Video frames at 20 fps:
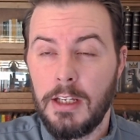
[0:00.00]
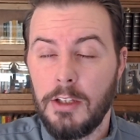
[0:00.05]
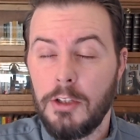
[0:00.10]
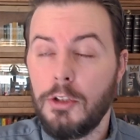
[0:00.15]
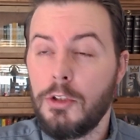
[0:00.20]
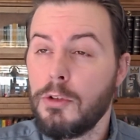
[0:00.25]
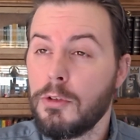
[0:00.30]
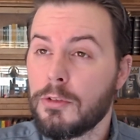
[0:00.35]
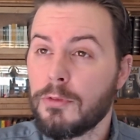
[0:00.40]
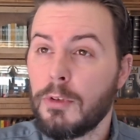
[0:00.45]

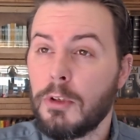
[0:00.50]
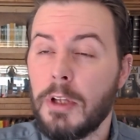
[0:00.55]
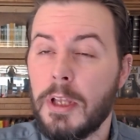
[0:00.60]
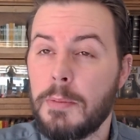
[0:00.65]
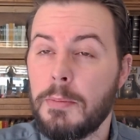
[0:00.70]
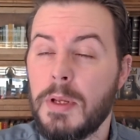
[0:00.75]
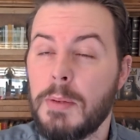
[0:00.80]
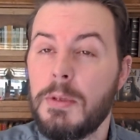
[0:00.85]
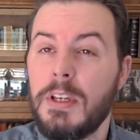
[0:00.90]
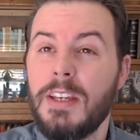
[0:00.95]
useful and
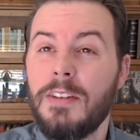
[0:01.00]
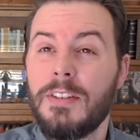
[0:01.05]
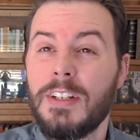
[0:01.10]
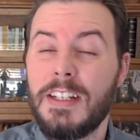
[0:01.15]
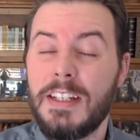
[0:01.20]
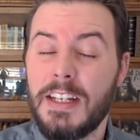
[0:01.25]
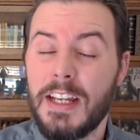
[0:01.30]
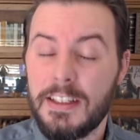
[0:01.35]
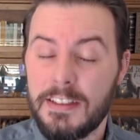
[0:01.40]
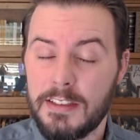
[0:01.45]
maybe
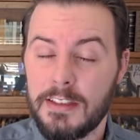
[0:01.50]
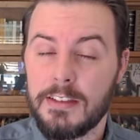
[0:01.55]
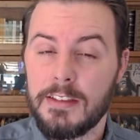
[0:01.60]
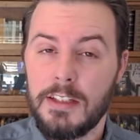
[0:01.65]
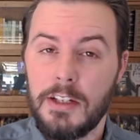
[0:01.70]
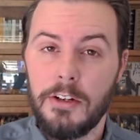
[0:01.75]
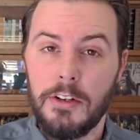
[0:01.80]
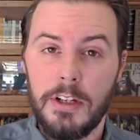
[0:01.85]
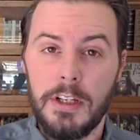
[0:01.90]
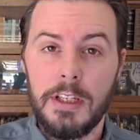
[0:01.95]
even
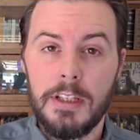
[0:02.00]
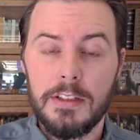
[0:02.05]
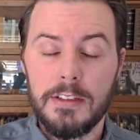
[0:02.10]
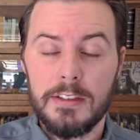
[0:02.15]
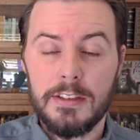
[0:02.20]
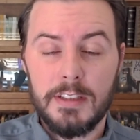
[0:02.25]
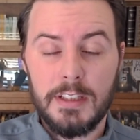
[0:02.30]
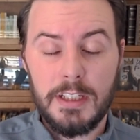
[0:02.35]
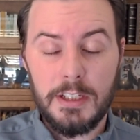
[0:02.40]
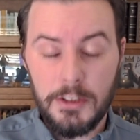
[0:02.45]
necessary
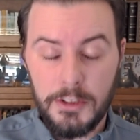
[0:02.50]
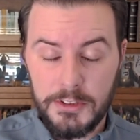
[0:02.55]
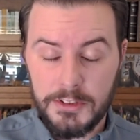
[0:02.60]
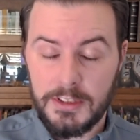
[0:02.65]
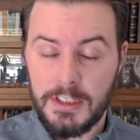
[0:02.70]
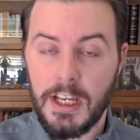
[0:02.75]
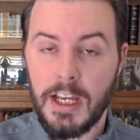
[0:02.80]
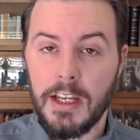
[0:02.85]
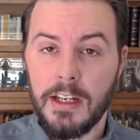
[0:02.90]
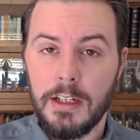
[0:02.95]
skill
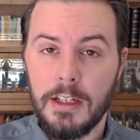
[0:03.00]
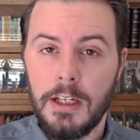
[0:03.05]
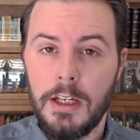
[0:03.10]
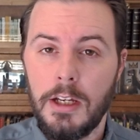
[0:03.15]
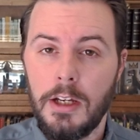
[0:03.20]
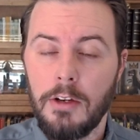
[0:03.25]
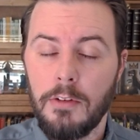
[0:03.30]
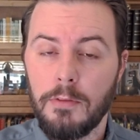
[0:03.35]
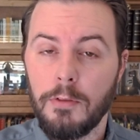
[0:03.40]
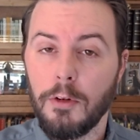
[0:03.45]
set
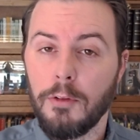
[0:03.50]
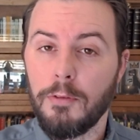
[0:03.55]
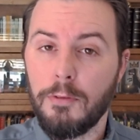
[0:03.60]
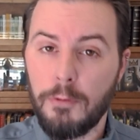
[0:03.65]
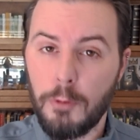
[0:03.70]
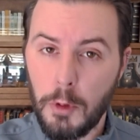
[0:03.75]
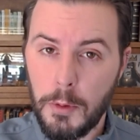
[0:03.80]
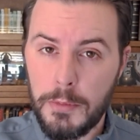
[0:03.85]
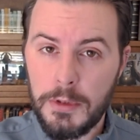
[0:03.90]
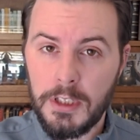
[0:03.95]
for
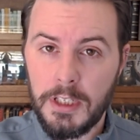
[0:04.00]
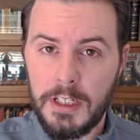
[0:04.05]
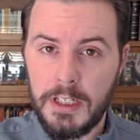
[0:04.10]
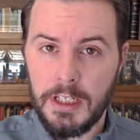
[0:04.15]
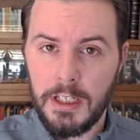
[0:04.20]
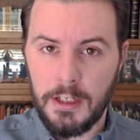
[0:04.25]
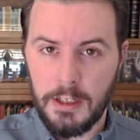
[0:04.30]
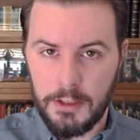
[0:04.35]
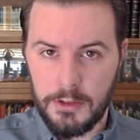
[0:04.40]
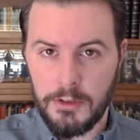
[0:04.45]

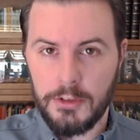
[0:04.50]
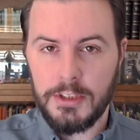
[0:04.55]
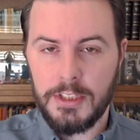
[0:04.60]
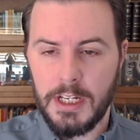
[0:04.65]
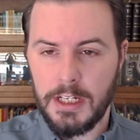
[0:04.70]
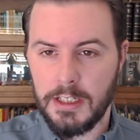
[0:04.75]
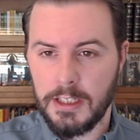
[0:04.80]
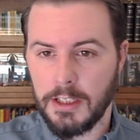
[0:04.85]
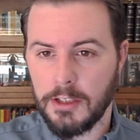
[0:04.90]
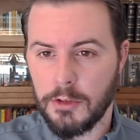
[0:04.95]
formulating and
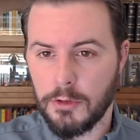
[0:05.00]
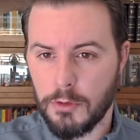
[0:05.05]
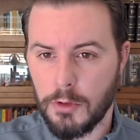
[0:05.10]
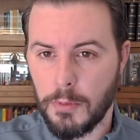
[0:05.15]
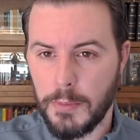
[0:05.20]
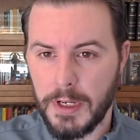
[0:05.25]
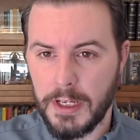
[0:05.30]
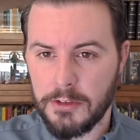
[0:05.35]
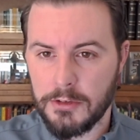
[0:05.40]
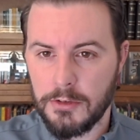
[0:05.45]
understanding control
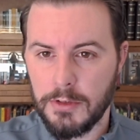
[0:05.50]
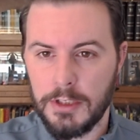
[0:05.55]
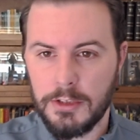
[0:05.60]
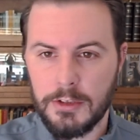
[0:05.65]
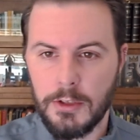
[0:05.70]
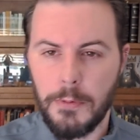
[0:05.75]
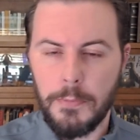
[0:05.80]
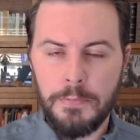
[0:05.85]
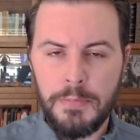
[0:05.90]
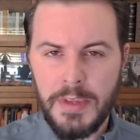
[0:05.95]
mastery.
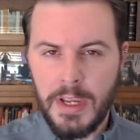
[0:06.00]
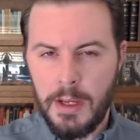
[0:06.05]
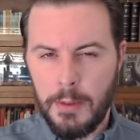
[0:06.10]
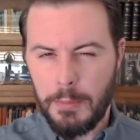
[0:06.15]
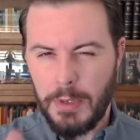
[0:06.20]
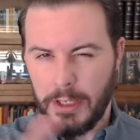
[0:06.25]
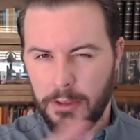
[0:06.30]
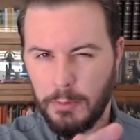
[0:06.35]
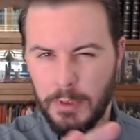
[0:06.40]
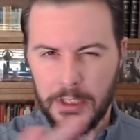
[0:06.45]
So,
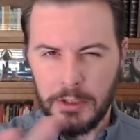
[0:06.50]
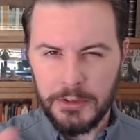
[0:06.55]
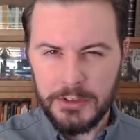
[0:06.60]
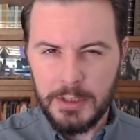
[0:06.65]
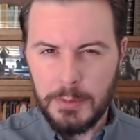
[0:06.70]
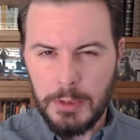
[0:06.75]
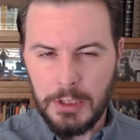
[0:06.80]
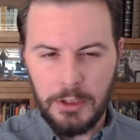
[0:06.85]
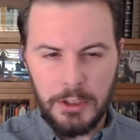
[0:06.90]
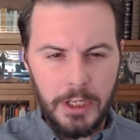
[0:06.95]
by the way, you'll see
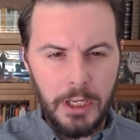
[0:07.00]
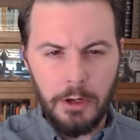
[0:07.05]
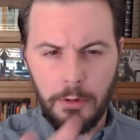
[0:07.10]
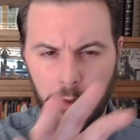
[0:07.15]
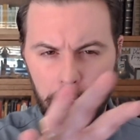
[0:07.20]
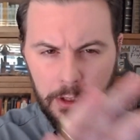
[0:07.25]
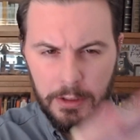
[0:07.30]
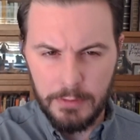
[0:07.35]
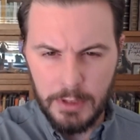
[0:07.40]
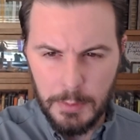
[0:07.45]
me looking
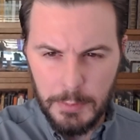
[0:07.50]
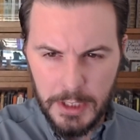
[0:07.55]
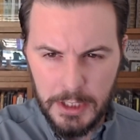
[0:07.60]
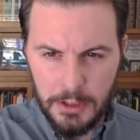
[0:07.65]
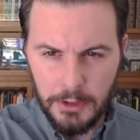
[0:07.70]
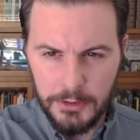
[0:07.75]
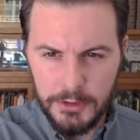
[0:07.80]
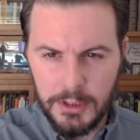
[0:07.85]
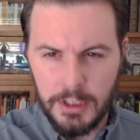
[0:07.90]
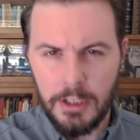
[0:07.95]
around. I've got my
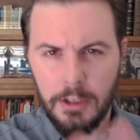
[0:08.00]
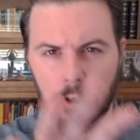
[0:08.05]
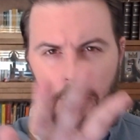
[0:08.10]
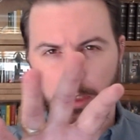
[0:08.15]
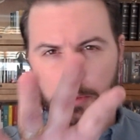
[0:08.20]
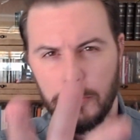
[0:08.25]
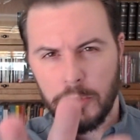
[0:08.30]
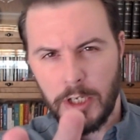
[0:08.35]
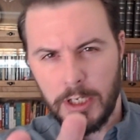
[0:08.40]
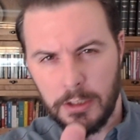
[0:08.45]
notes here.
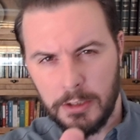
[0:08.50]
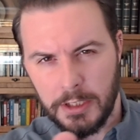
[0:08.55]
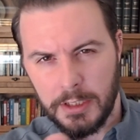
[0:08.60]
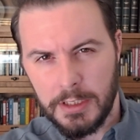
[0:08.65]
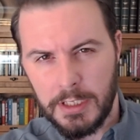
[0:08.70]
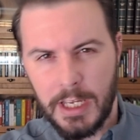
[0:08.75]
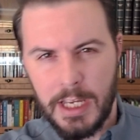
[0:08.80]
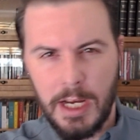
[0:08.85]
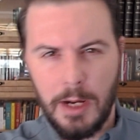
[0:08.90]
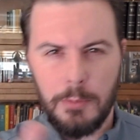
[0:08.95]
I'm trying to look at
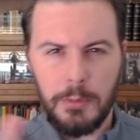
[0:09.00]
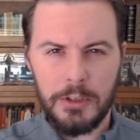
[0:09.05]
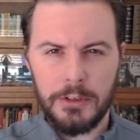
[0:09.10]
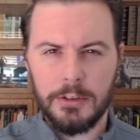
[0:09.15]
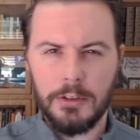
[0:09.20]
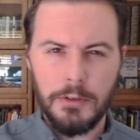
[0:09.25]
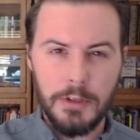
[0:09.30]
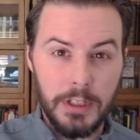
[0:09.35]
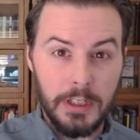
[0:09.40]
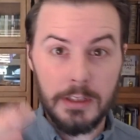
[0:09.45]
the camera
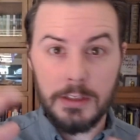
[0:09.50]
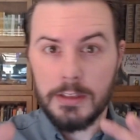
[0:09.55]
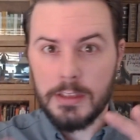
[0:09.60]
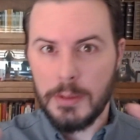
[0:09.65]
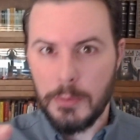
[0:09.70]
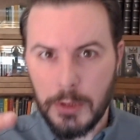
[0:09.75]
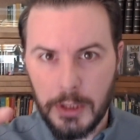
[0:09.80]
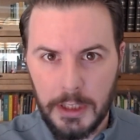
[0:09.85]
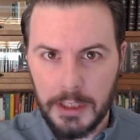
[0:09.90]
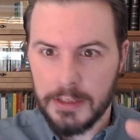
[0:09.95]
so that it
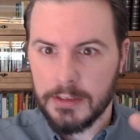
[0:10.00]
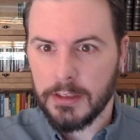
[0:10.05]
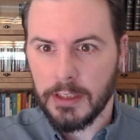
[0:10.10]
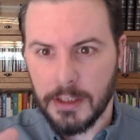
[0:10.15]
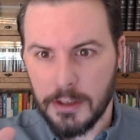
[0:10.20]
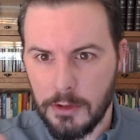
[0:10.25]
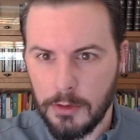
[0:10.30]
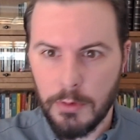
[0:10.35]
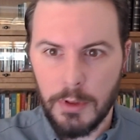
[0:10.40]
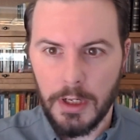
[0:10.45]
simulates
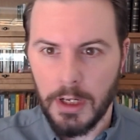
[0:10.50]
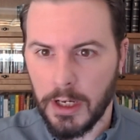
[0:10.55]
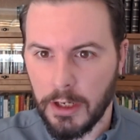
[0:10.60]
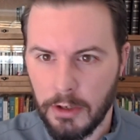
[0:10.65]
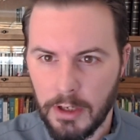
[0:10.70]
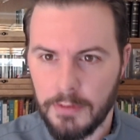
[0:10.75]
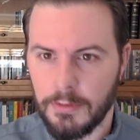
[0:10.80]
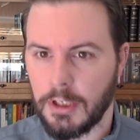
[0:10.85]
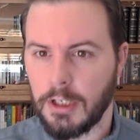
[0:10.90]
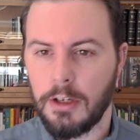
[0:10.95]
like you and I are
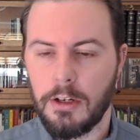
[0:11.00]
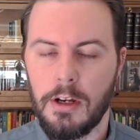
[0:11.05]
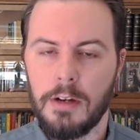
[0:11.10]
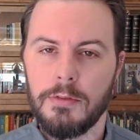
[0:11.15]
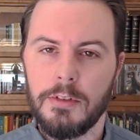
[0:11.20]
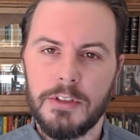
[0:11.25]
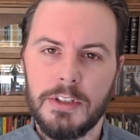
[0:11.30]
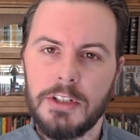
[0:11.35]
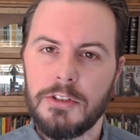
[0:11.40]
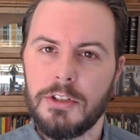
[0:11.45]
having a
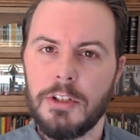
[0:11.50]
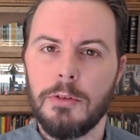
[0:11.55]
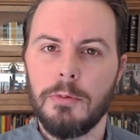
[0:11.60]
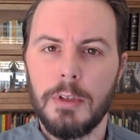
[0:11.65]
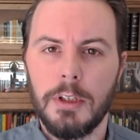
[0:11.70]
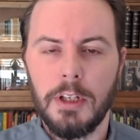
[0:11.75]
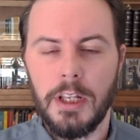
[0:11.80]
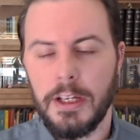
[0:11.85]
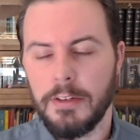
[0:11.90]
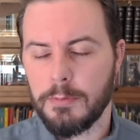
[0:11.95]
conversation in
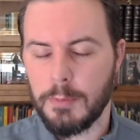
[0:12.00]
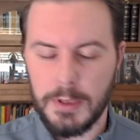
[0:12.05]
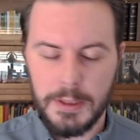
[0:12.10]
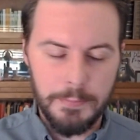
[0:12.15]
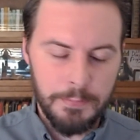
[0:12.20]
real life.